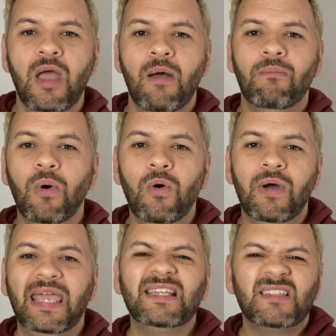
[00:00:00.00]

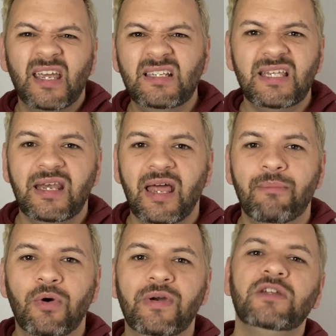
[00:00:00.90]
more exciting
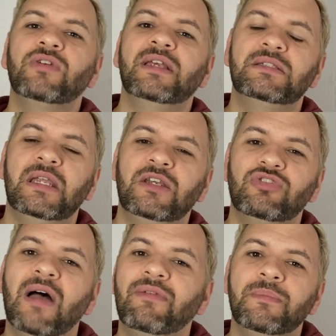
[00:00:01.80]
and more interesting
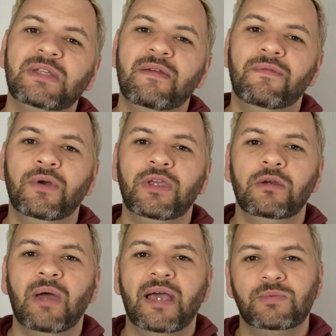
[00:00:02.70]
travel update for
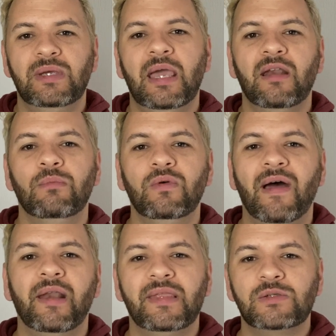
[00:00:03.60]
you as we kind of move
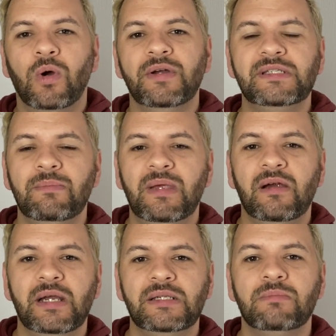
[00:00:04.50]
out of this quarantine
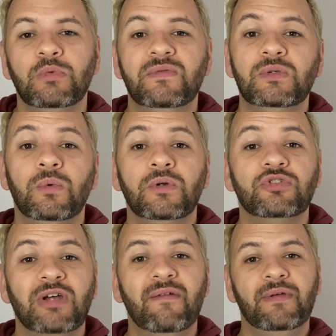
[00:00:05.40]
period and move
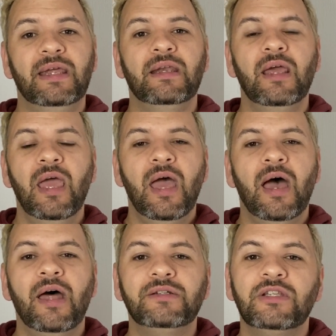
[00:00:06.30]
towards traveling
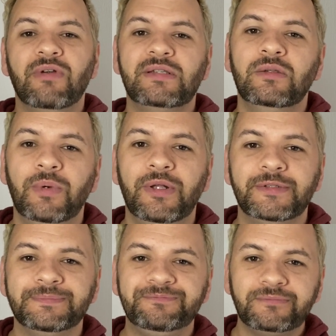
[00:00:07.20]
to the rest of the
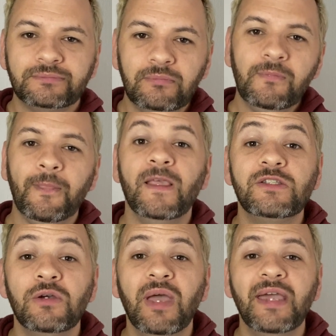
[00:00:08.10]
world.
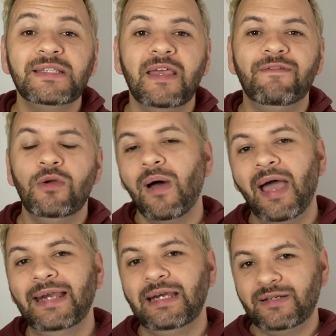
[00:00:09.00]
So guys, if you
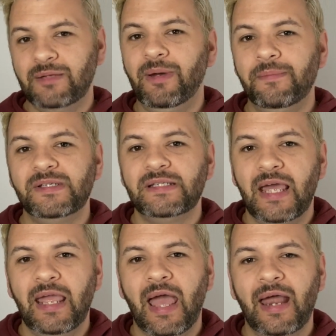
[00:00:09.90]
are heading out to the pub
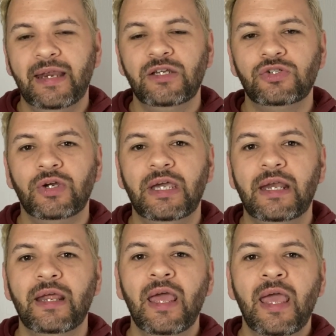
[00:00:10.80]
today and
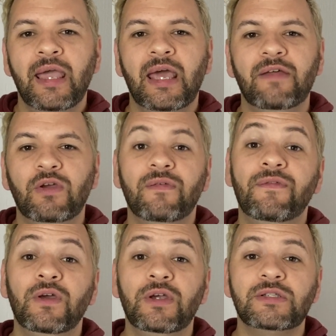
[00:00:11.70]
enjoying kind of your
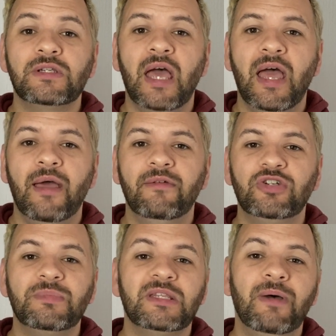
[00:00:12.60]
first
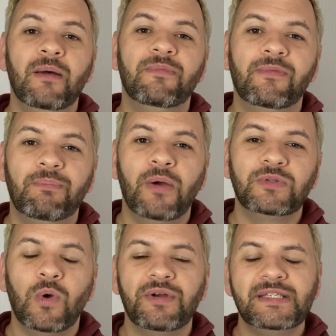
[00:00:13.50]
trip to the pub
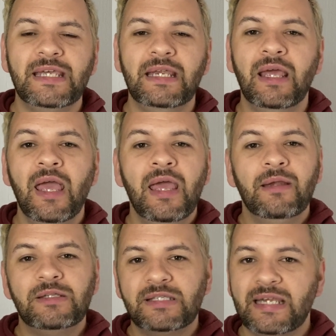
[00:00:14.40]
post-quarantine,
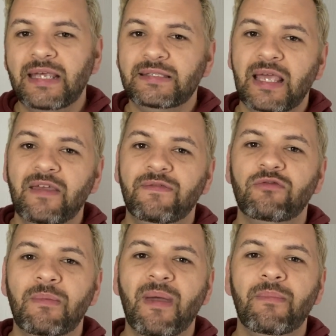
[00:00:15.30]
stay safe.
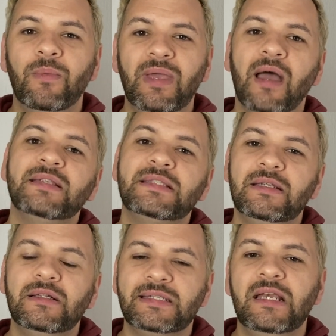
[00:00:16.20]
Remember, we are
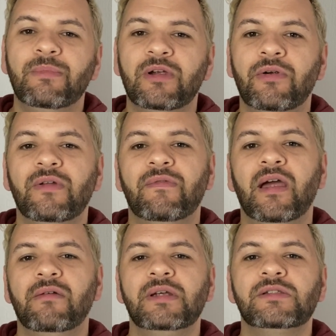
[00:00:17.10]
still dealing with
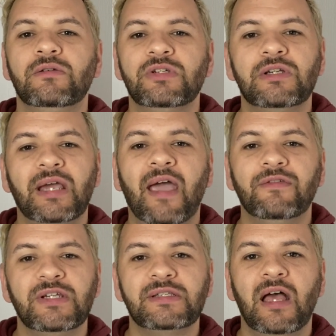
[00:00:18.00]
coronavirus, so just look
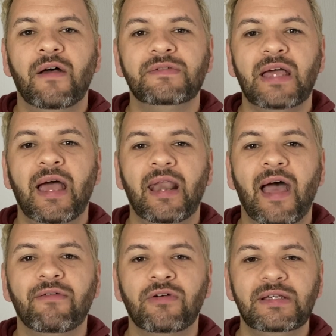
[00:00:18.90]
after yourselves and
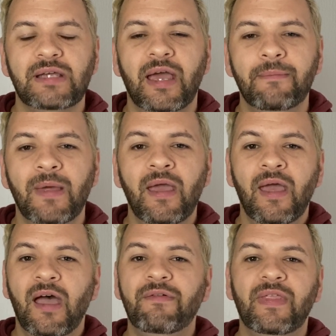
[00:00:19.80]
have a great time.
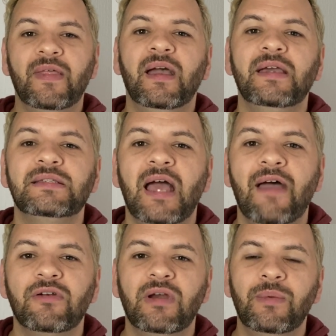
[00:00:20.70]
Other than that, guys,
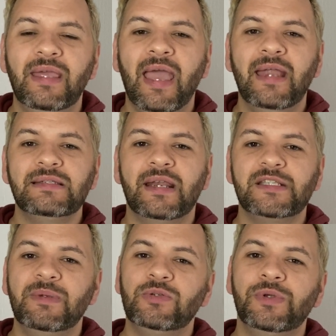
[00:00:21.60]
have a great weekend and
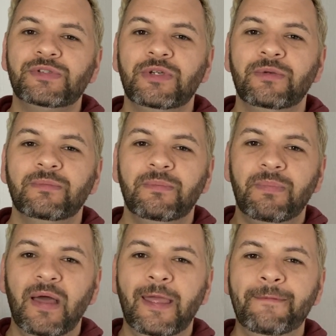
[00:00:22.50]
I'll speak to you all soon.
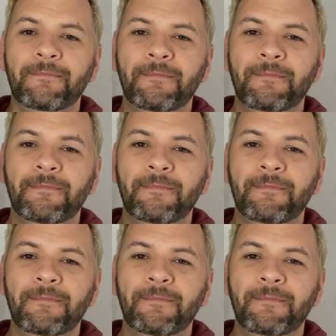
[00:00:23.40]
Bye!